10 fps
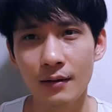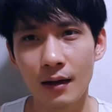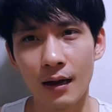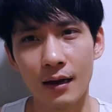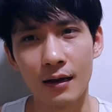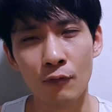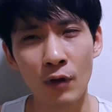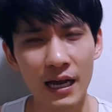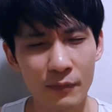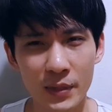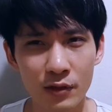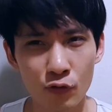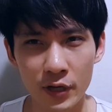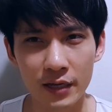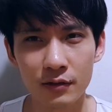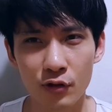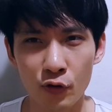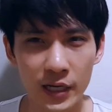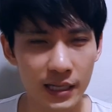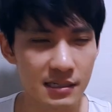what I've been doing
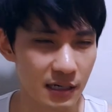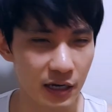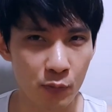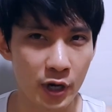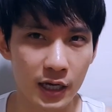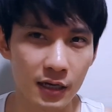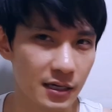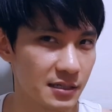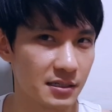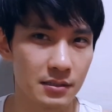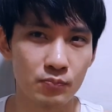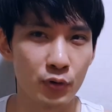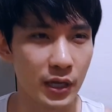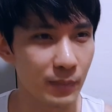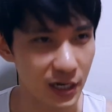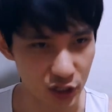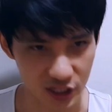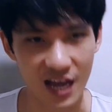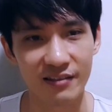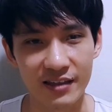during this circuit breaker is pretty much
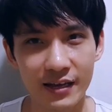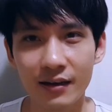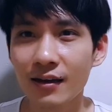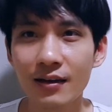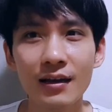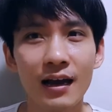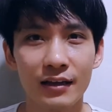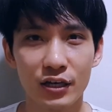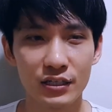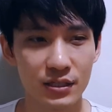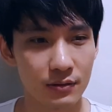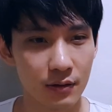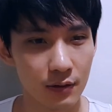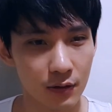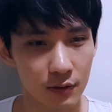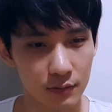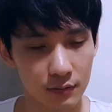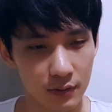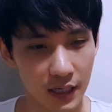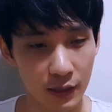nothing. I just,
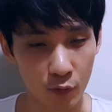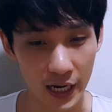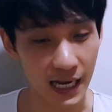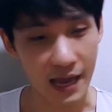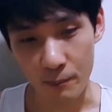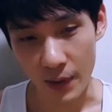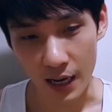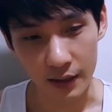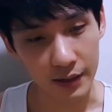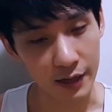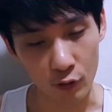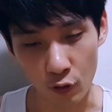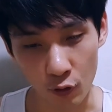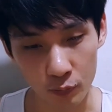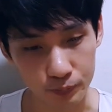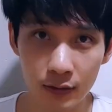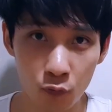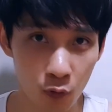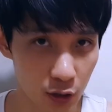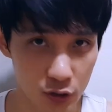in a way, lepak at home,
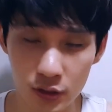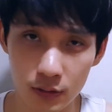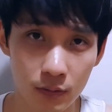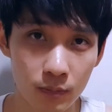watch